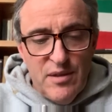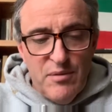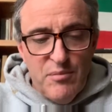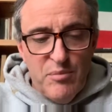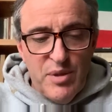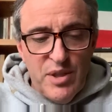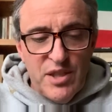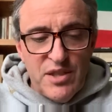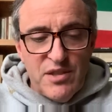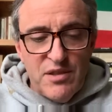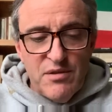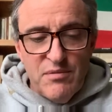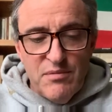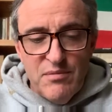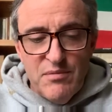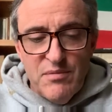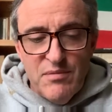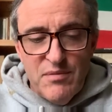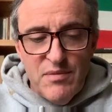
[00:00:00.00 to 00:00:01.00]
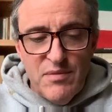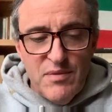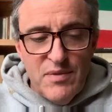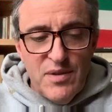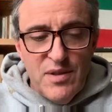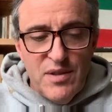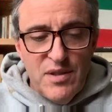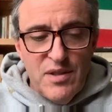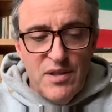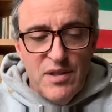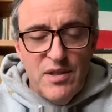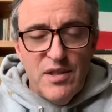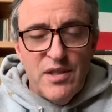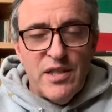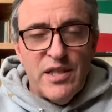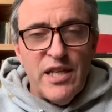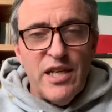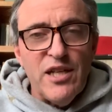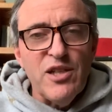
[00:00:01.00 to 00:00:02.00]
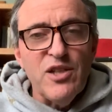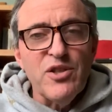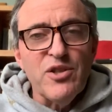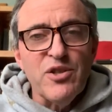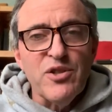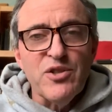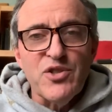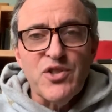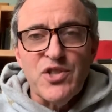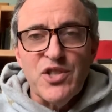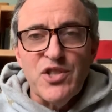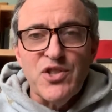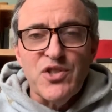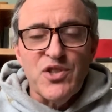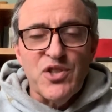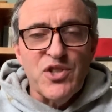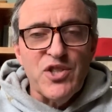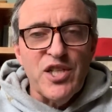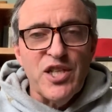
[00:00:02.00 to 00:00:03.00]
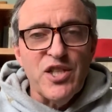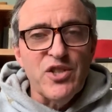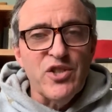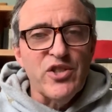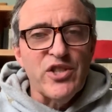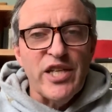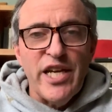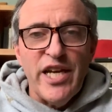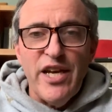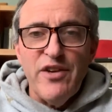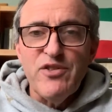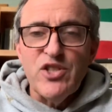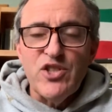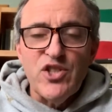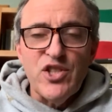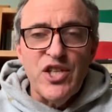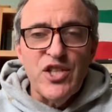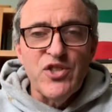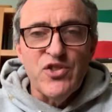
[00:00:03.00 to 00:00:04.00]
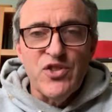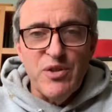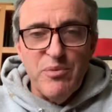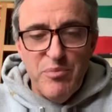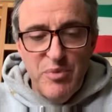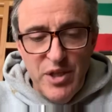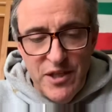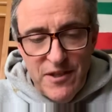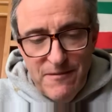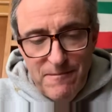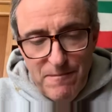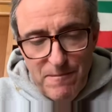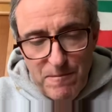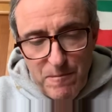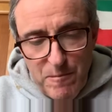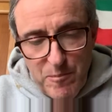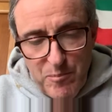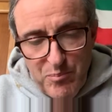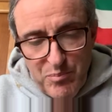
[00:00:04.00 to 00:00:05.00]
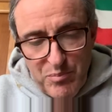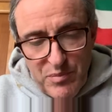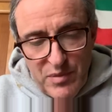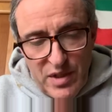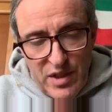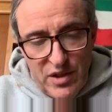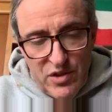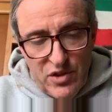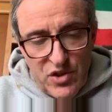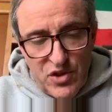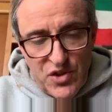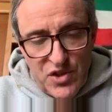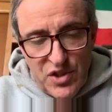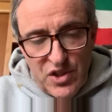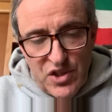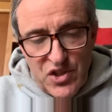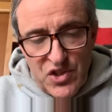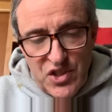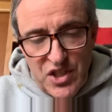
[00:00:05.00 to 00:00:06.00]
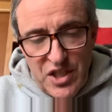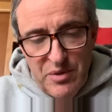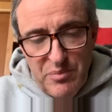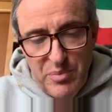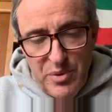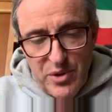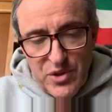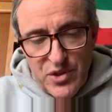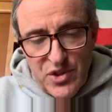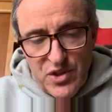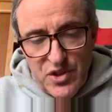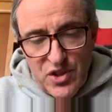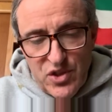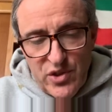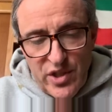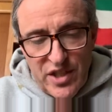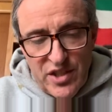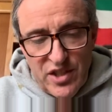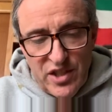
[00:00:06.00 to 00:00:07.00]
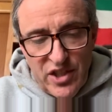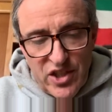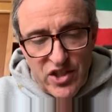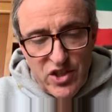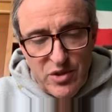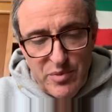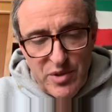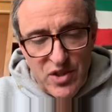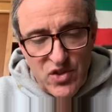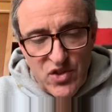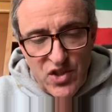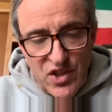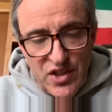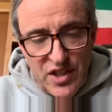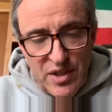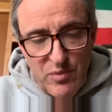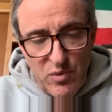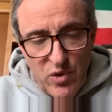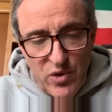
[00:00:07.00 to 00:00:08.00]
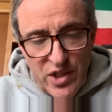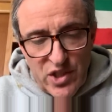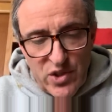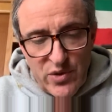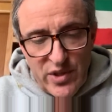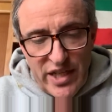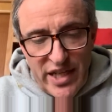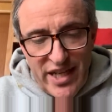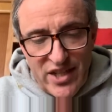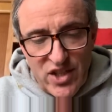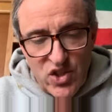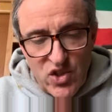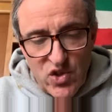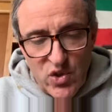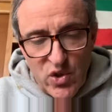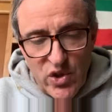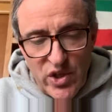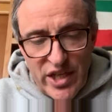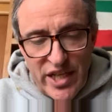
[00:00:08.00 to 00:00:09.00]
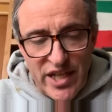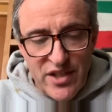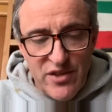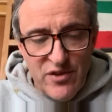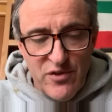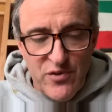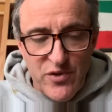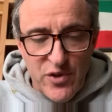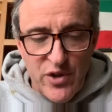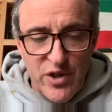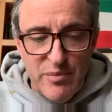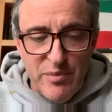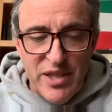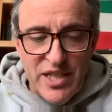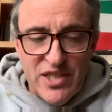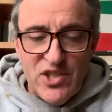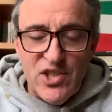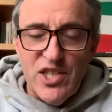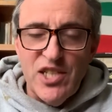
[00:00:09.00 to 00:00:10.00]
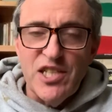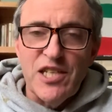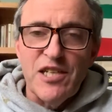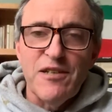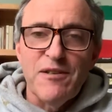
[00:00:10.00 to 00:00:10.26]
But Gallagher says to Chandler, you haven't changed a bit. You're still the same person that tried to lecture me on Sunday mornings when I had a sore head and fur on my tongue.